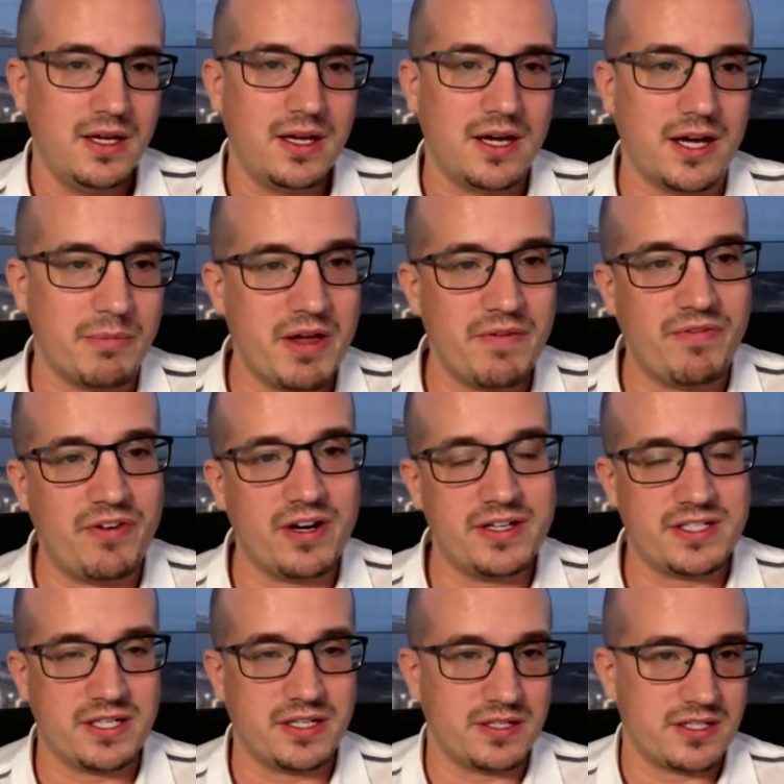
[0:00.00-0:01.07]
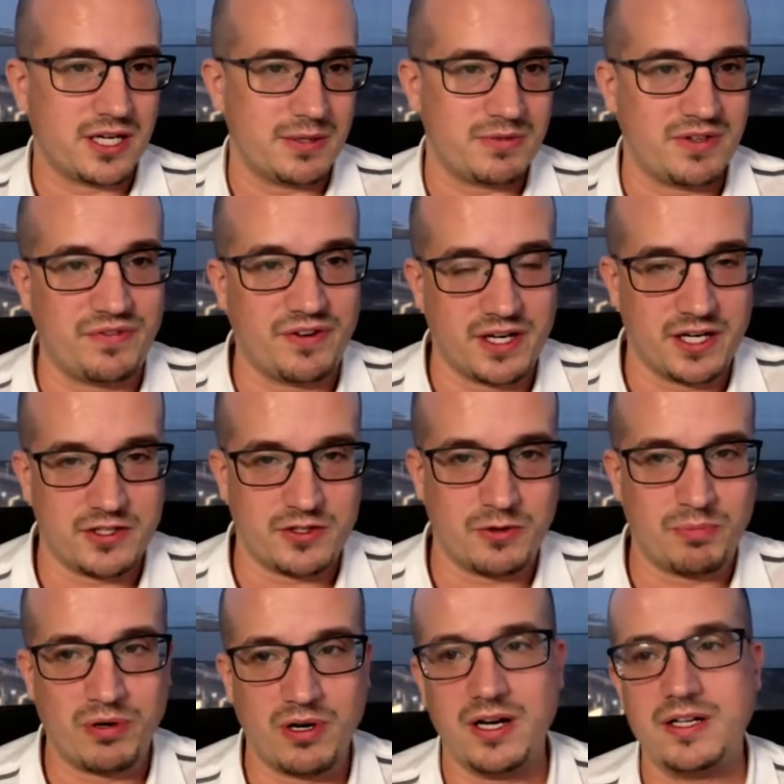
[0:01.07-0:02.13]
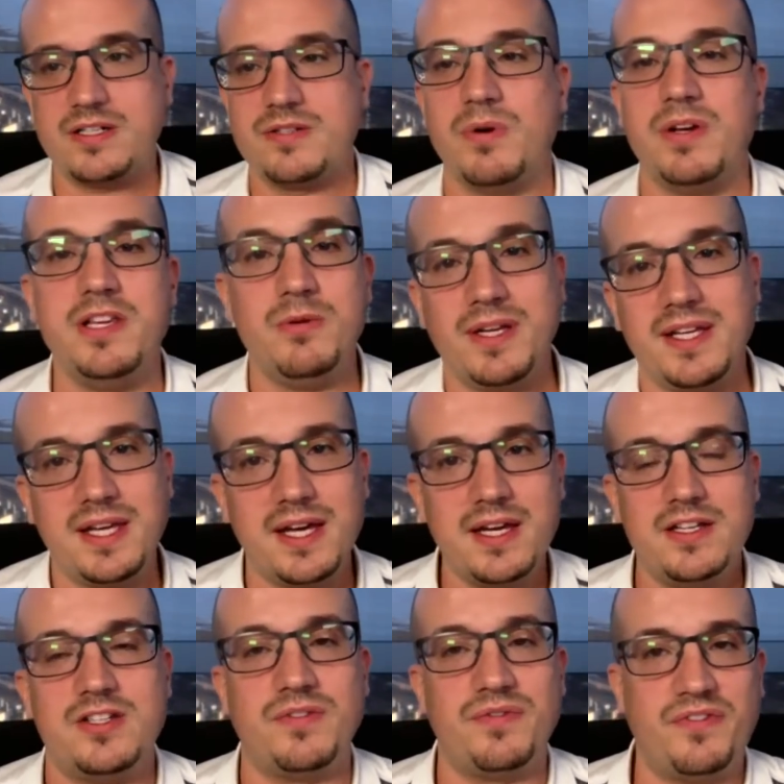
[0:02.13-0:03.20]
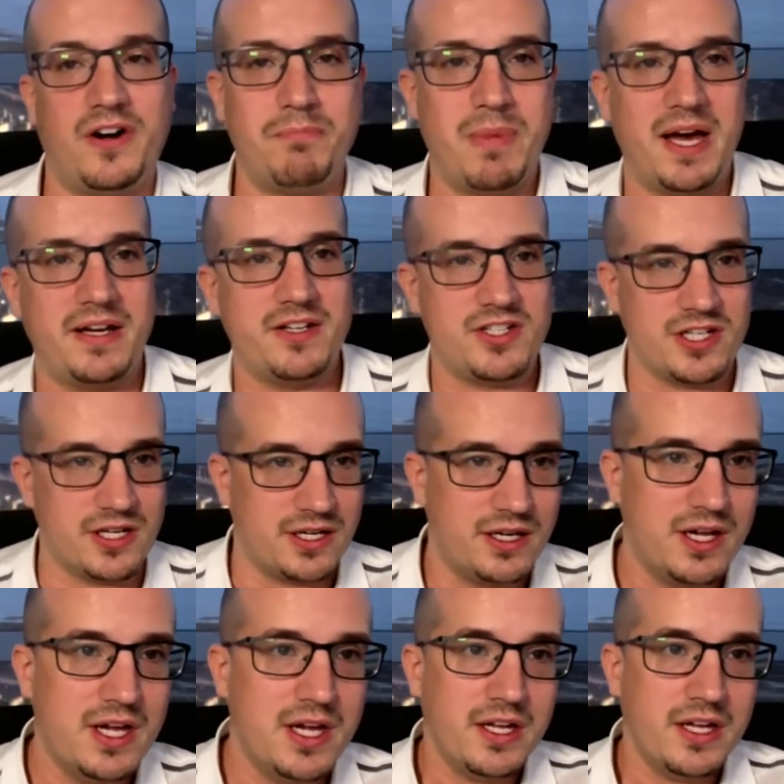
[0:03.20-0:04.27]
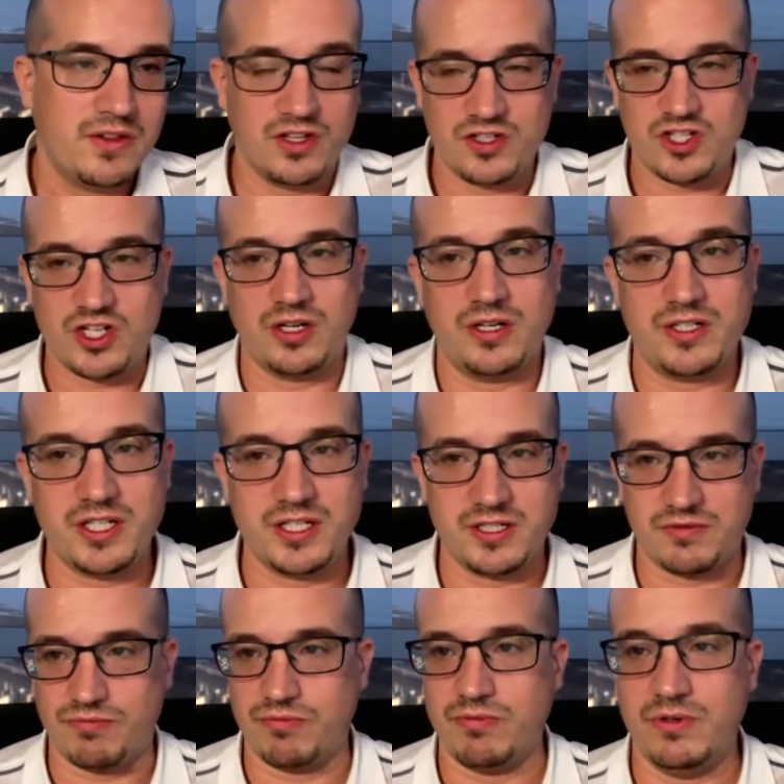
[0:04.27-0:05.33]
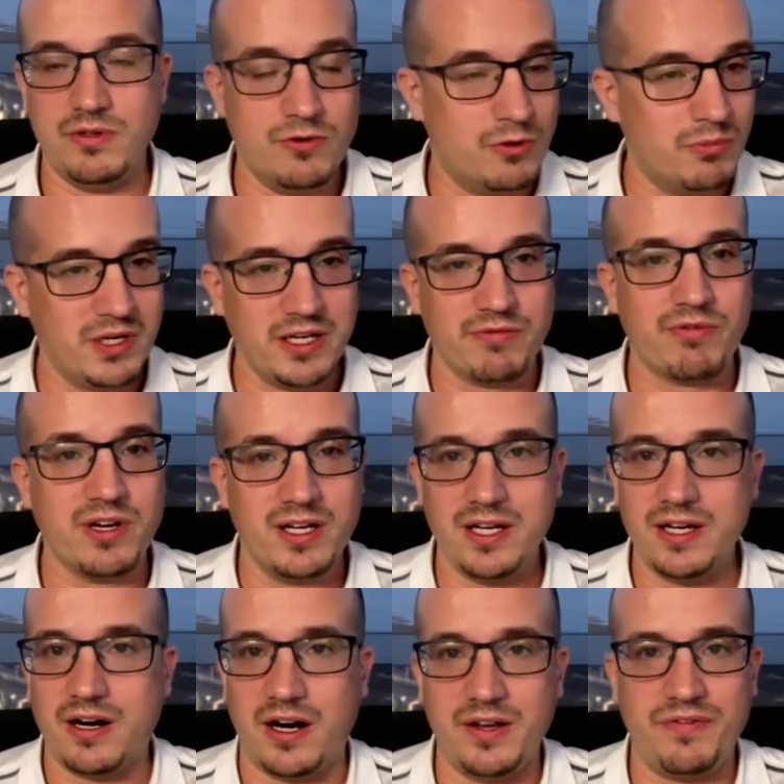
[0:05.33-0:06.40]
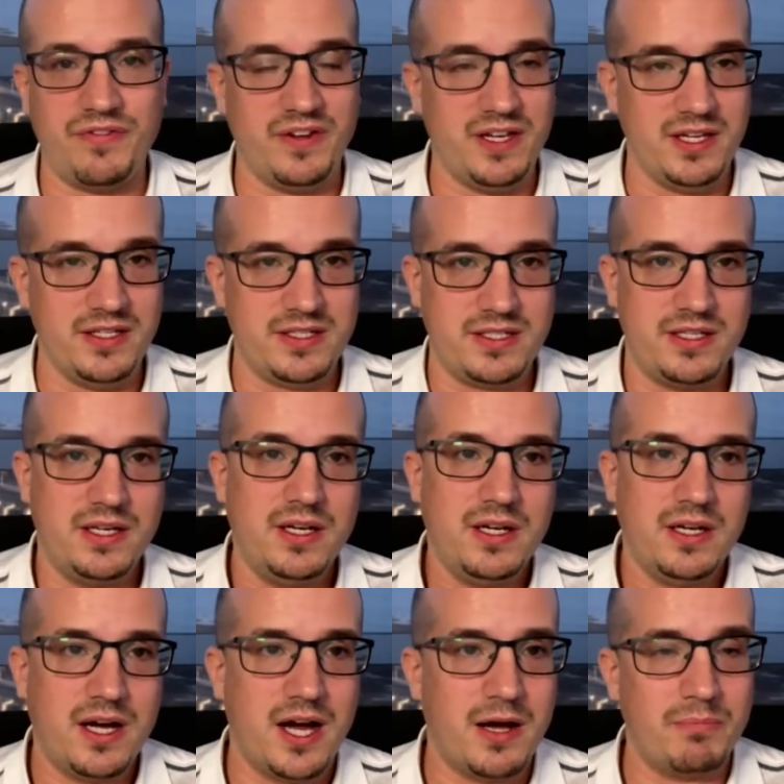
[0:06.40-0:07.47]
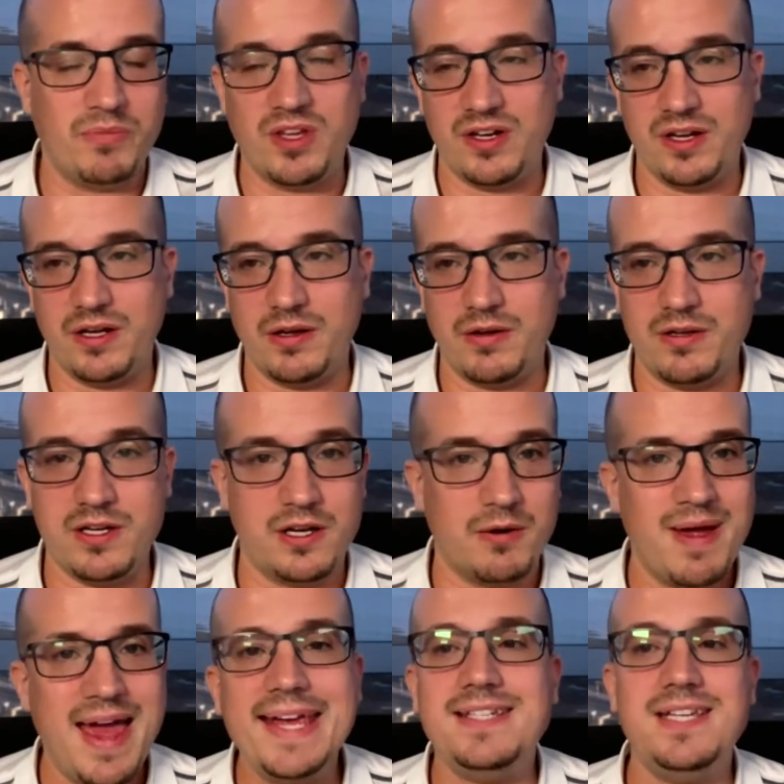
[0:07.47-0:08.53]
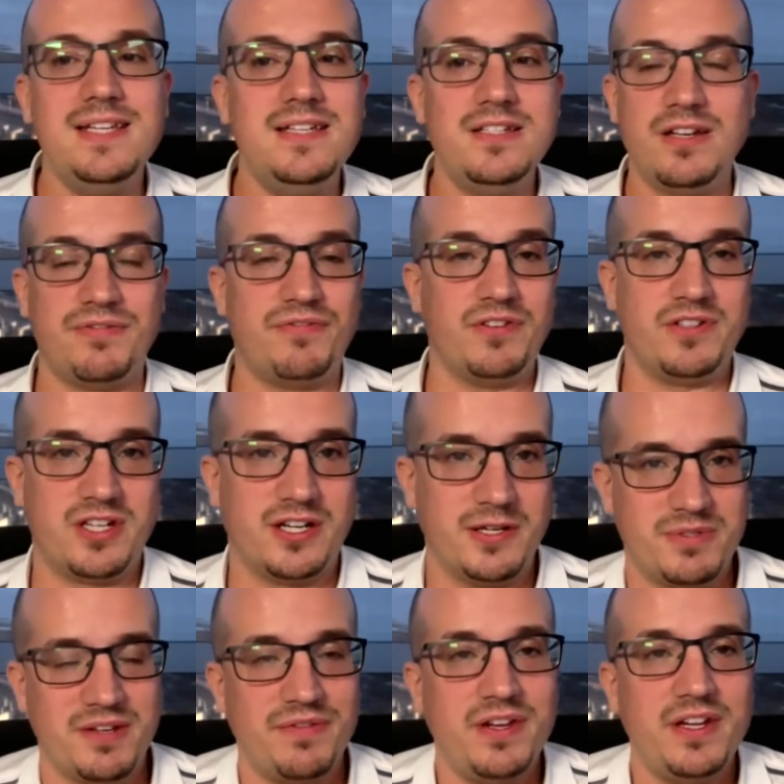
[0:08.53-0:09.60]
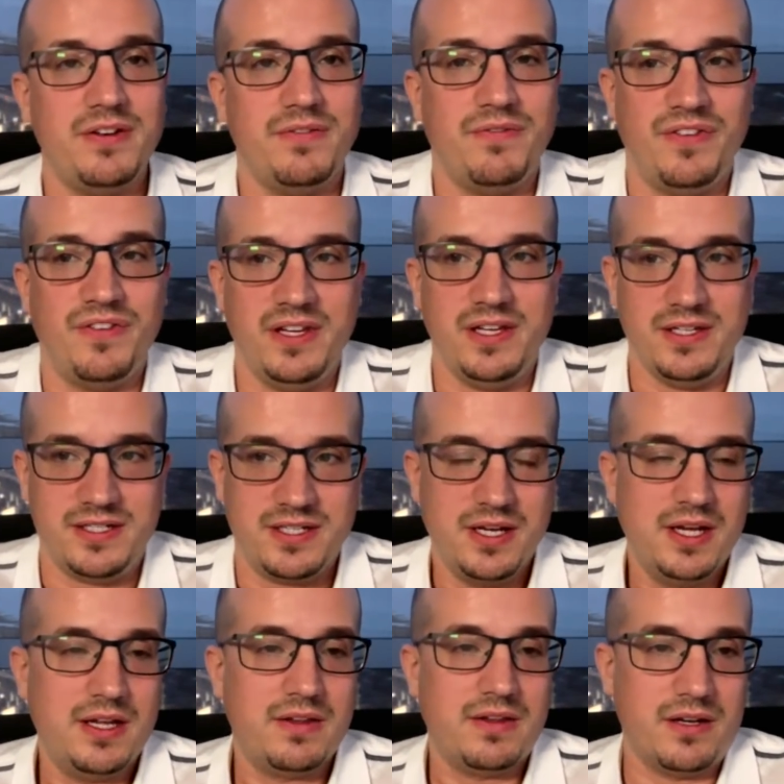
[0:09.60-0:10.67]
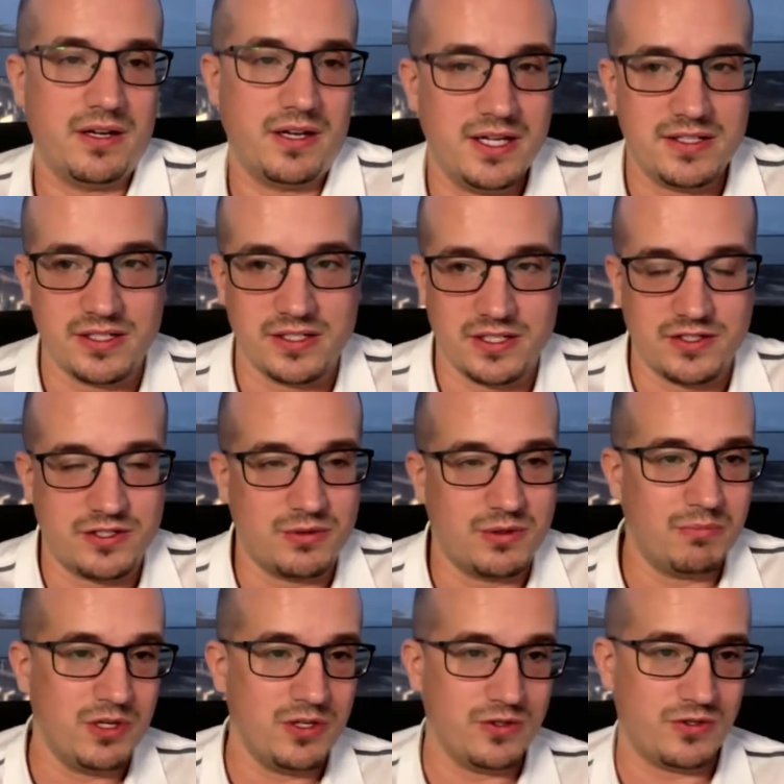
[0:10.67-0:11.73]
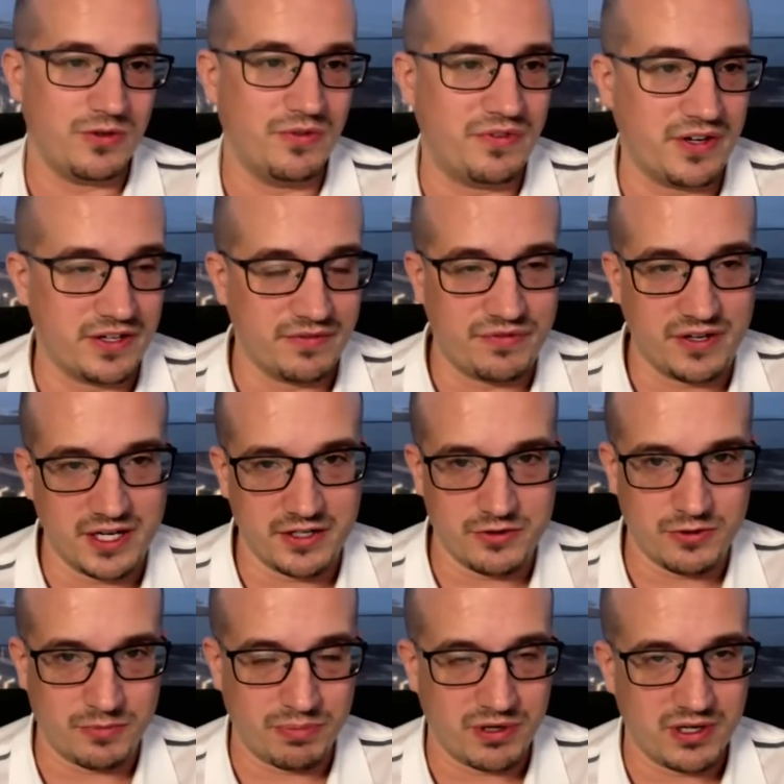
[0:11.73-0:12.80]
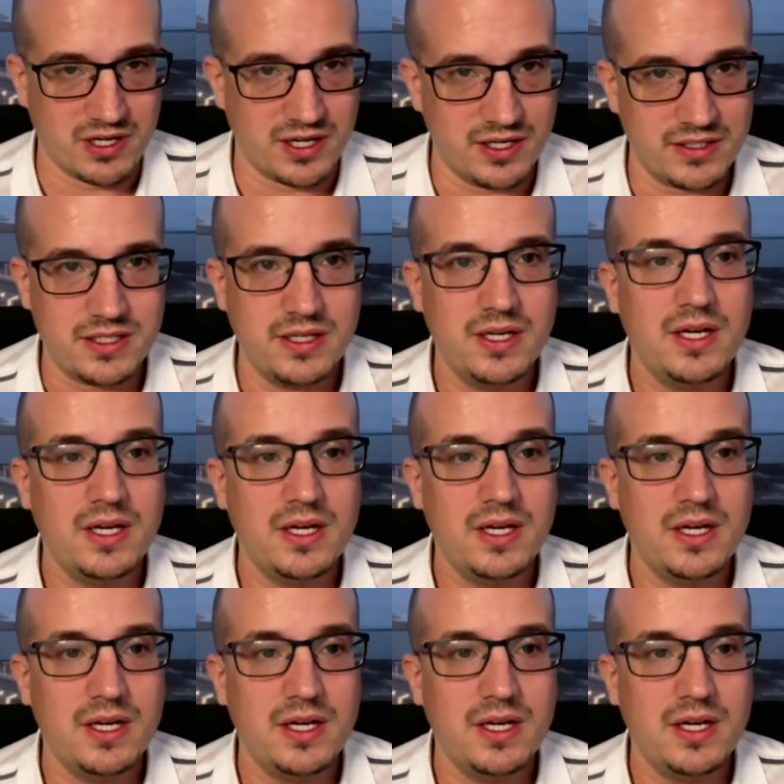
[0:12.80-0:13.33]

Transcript: and various other types of financial products where you engage a fund manager that charges normally really high fees, that are 18 different types of hidden fees that are hidden into a mutual fund financial product.